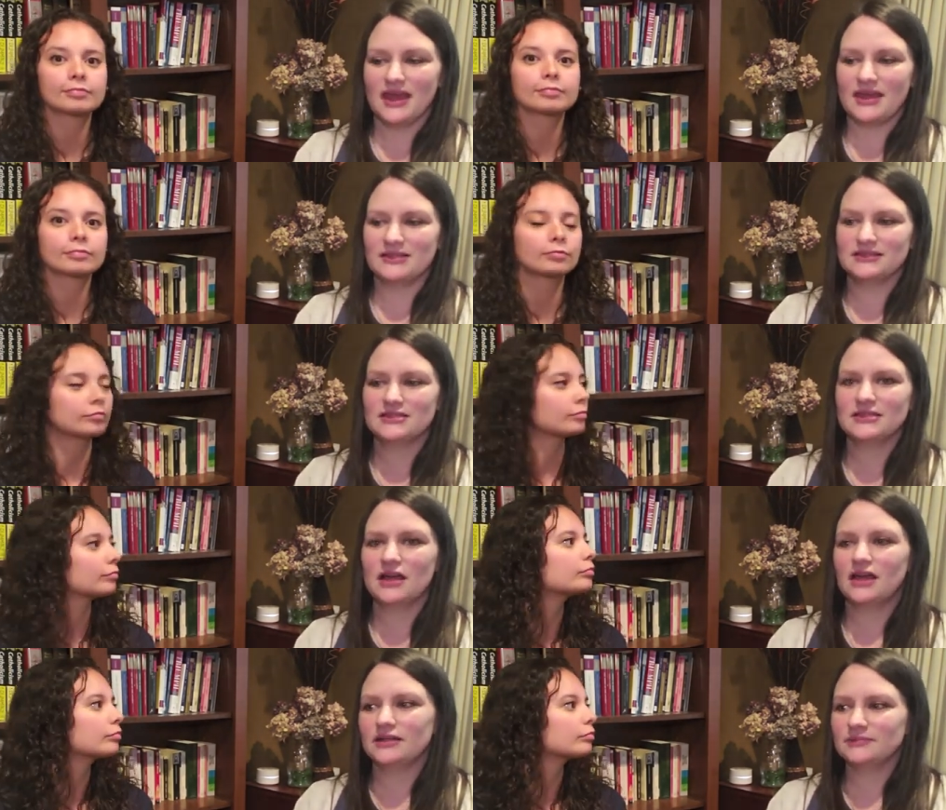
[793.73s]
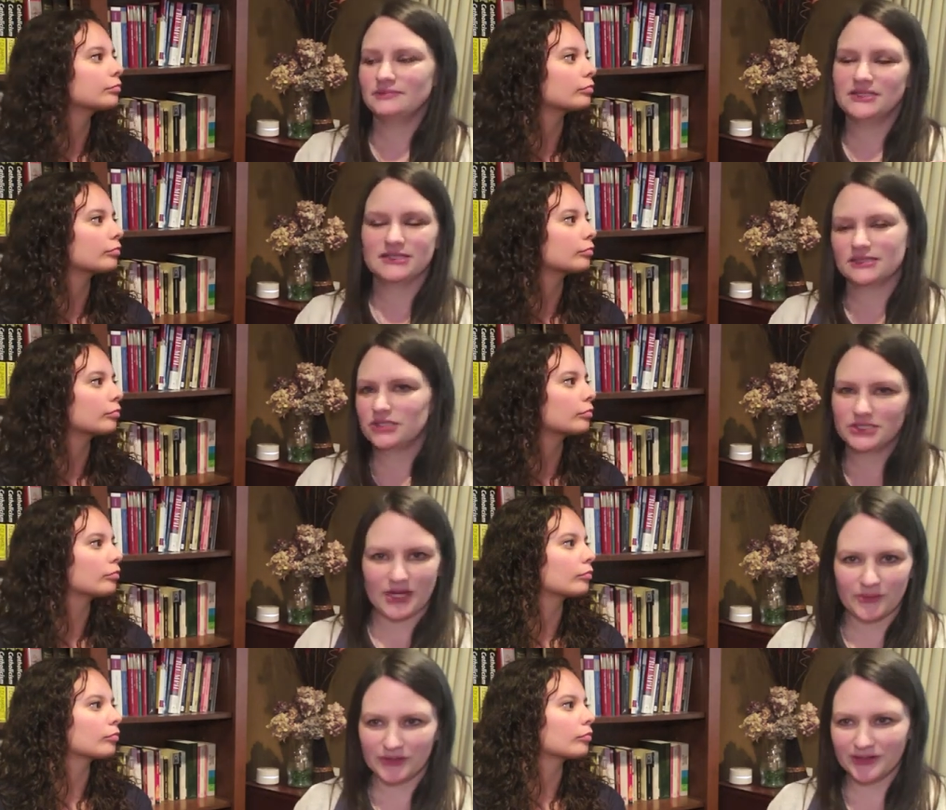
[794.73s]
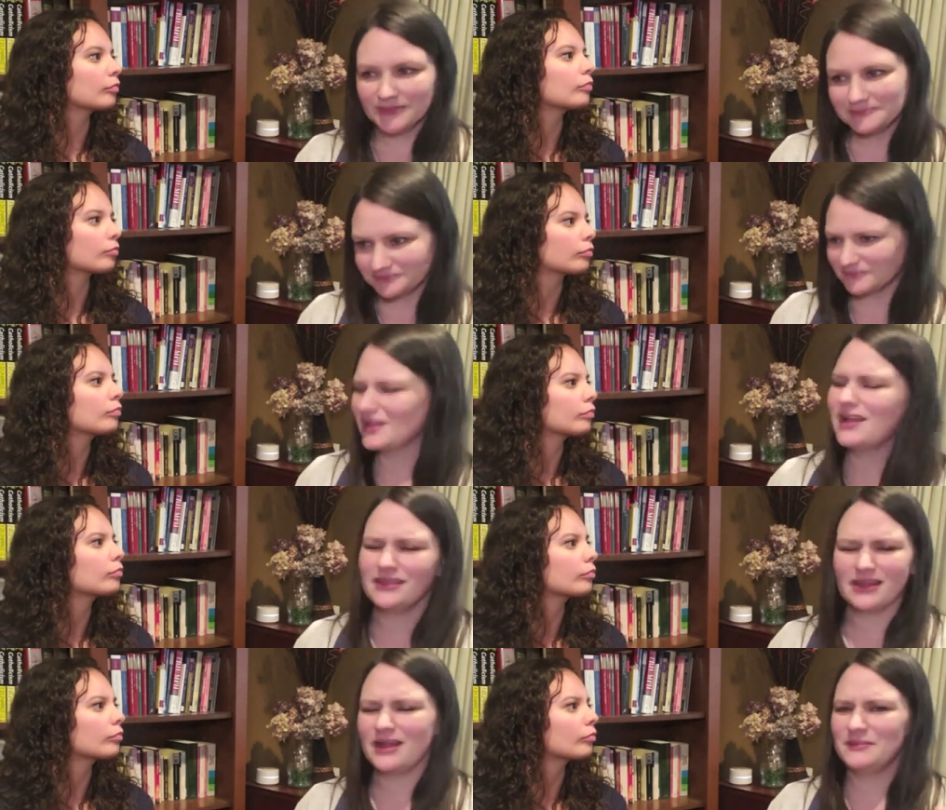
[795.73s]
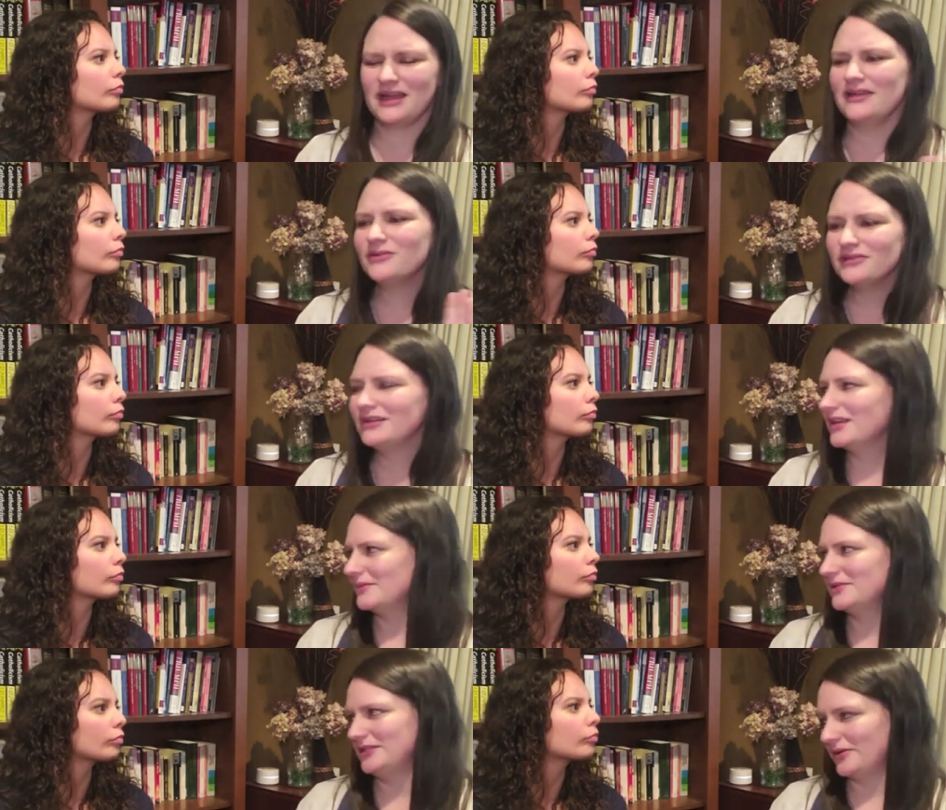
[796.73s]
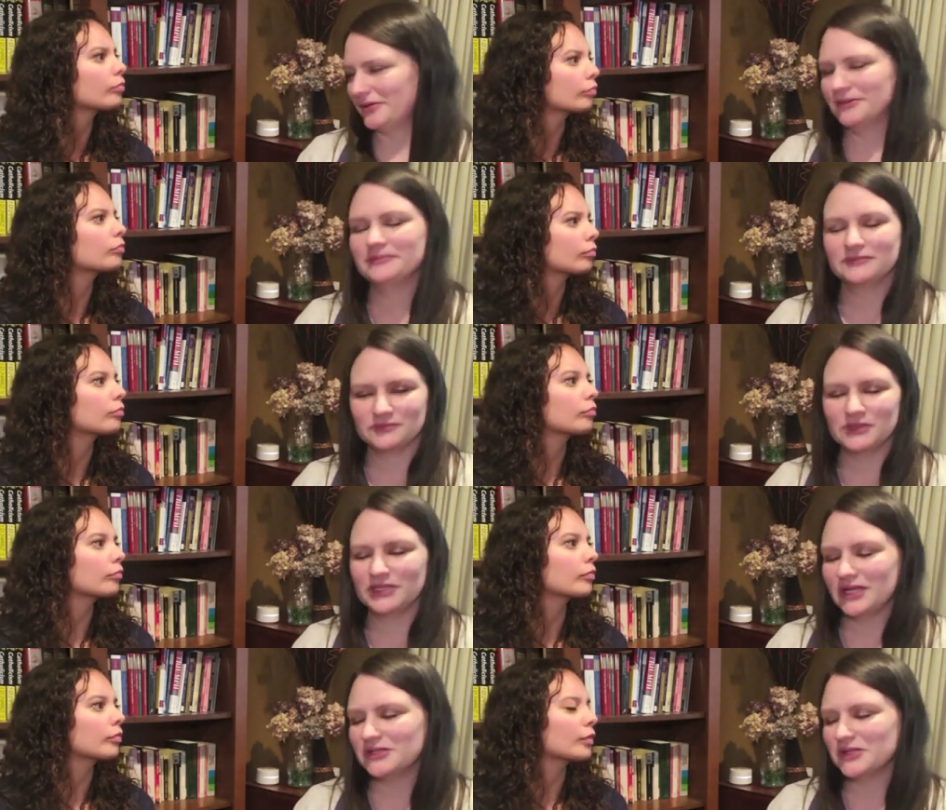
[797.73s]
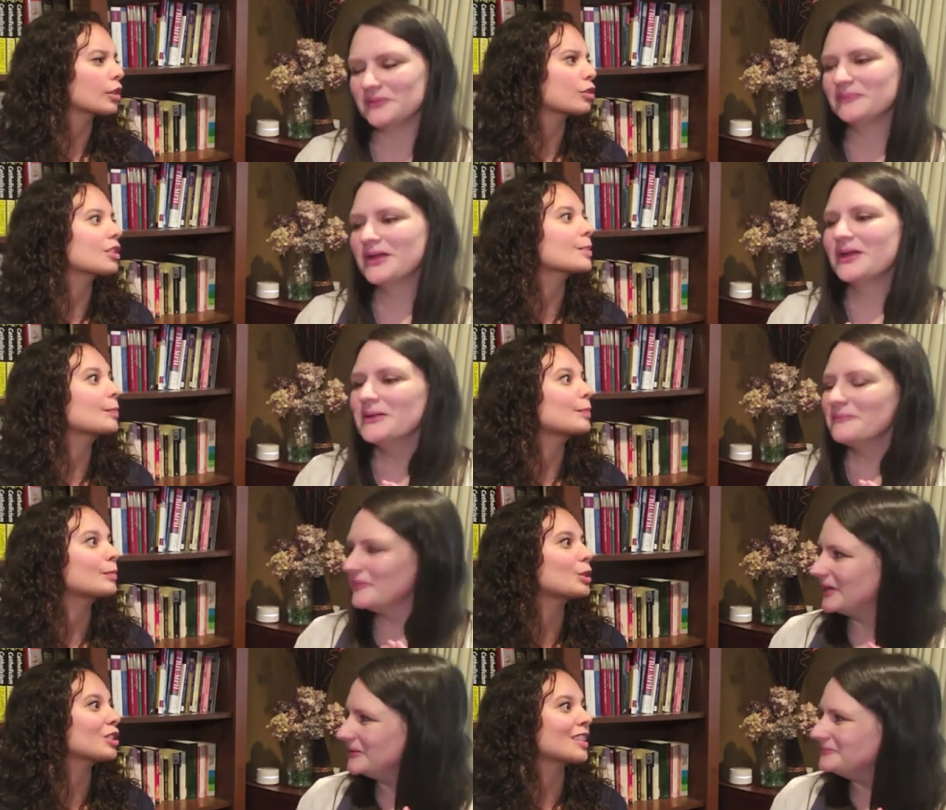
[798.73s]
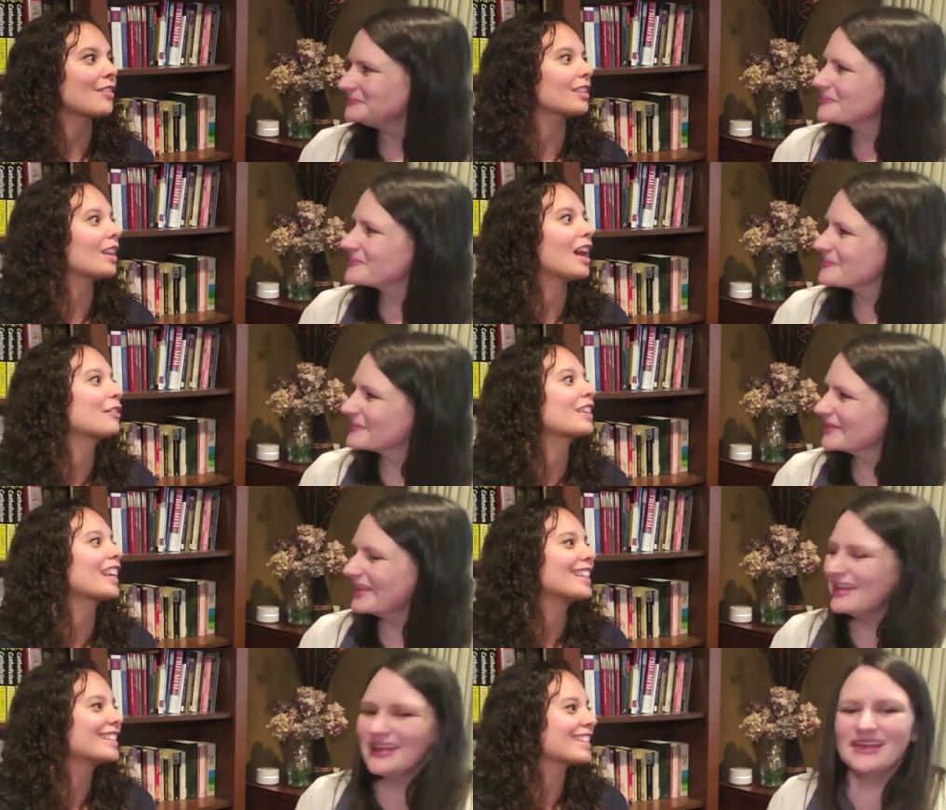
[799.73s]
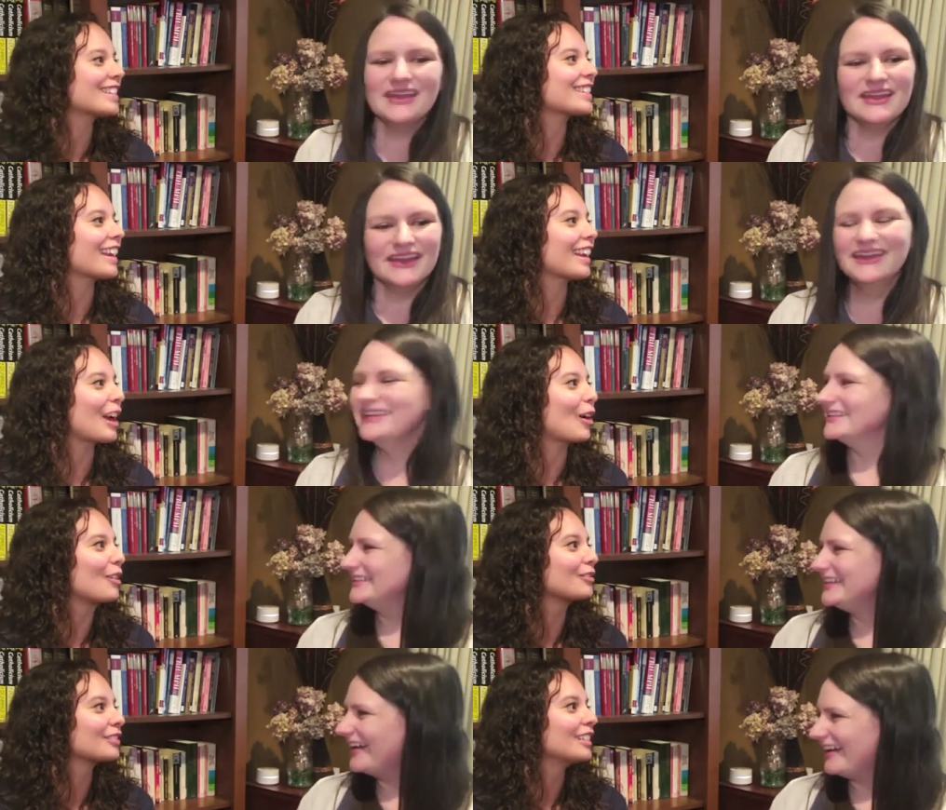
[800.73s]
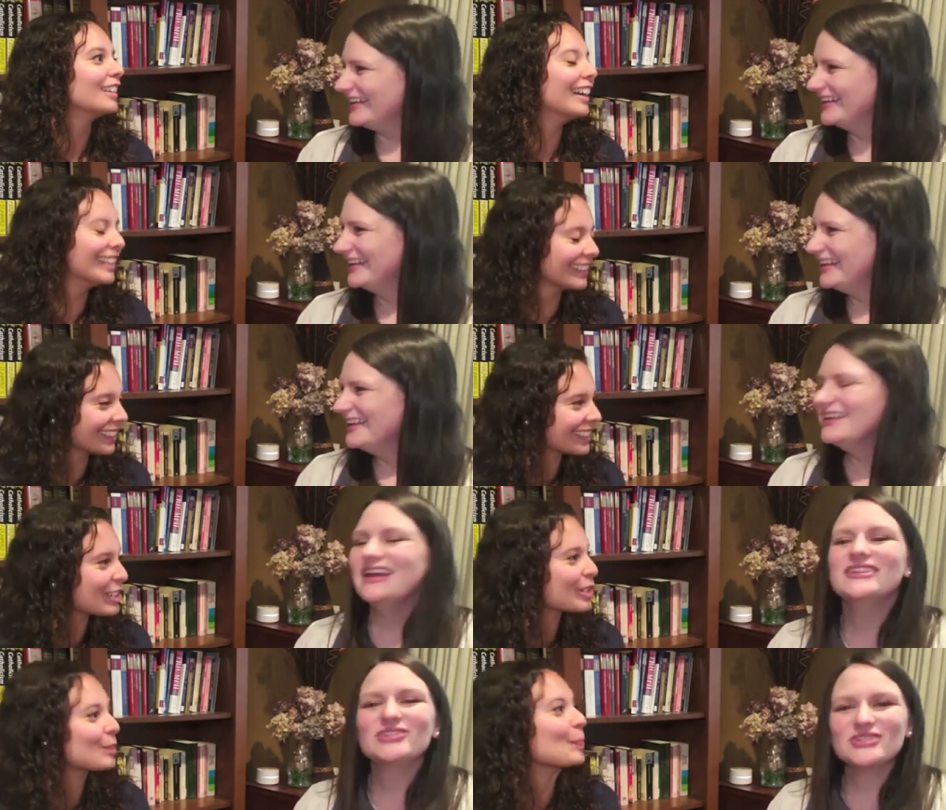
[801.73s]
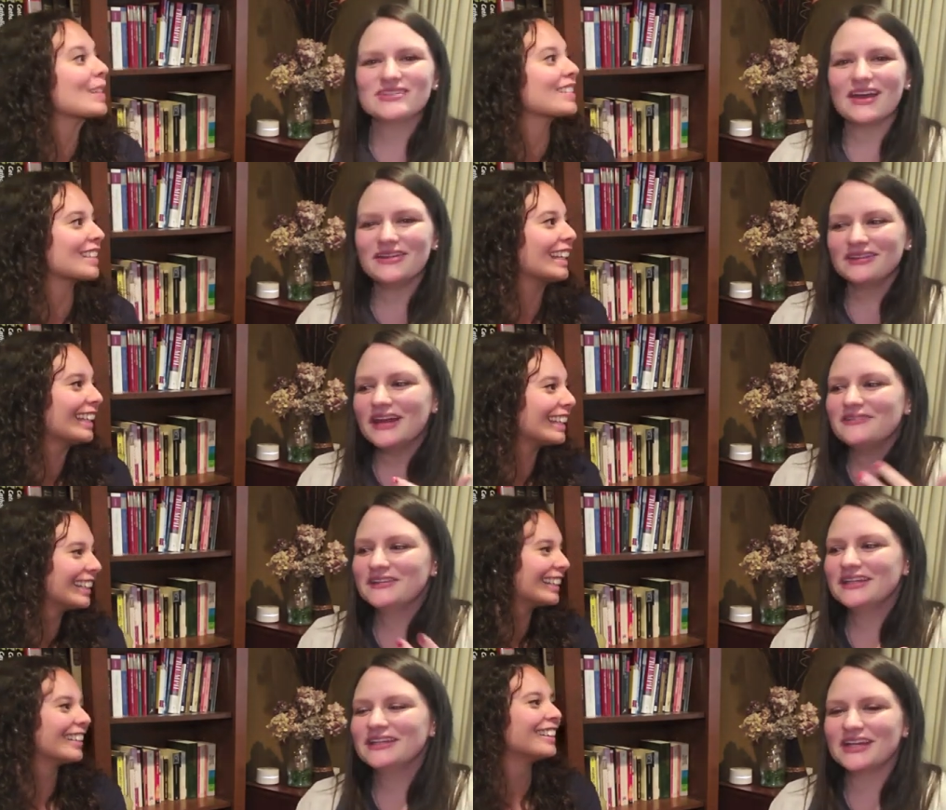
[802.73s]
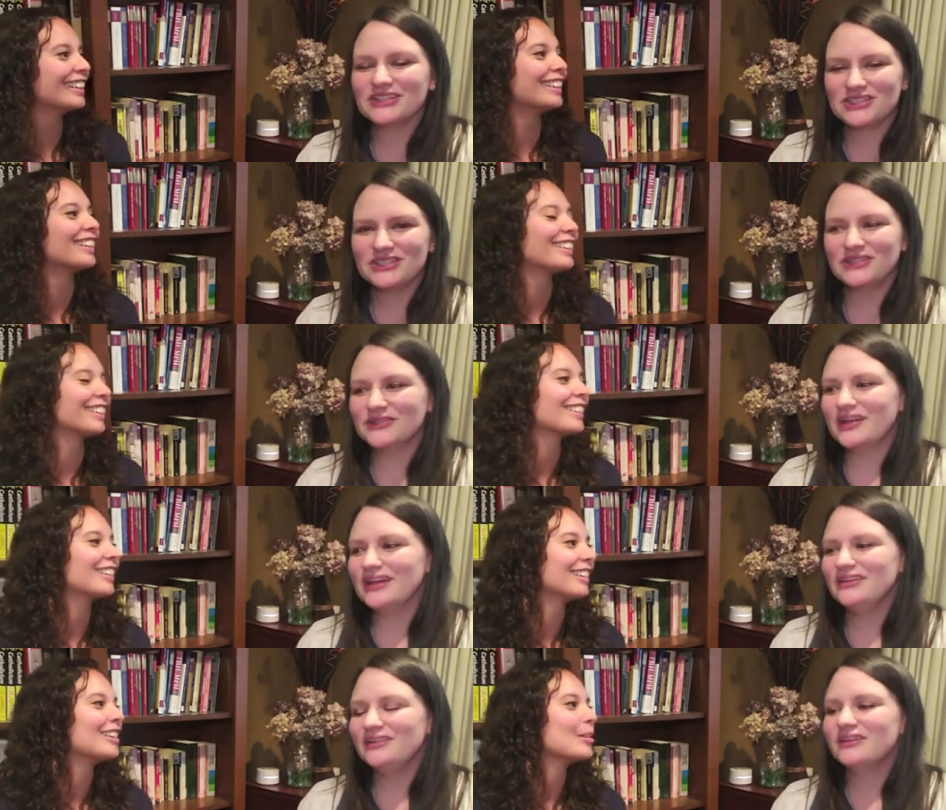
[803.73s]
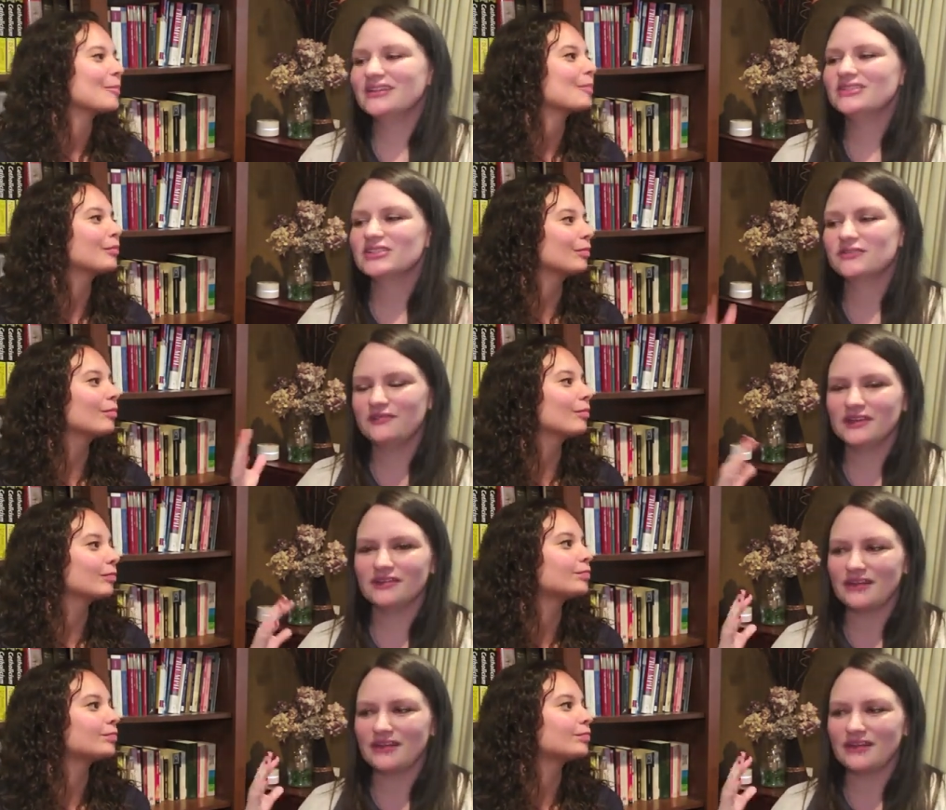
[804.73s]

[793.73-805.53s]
Speaker 1: and to not be such a downer. Not that I don't think I'm a downer, really, I don't. You just
Speaker 2: have a lot of kids to take care of. Yeah,
Speaker 1: it's just like life can get to you, and you can just
Speaker 2: feel